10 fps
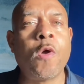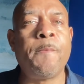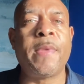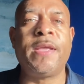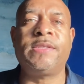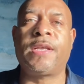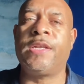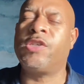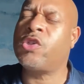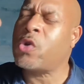amazing
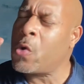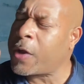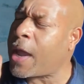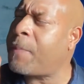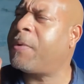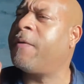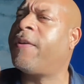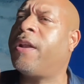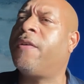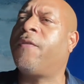and so captivating,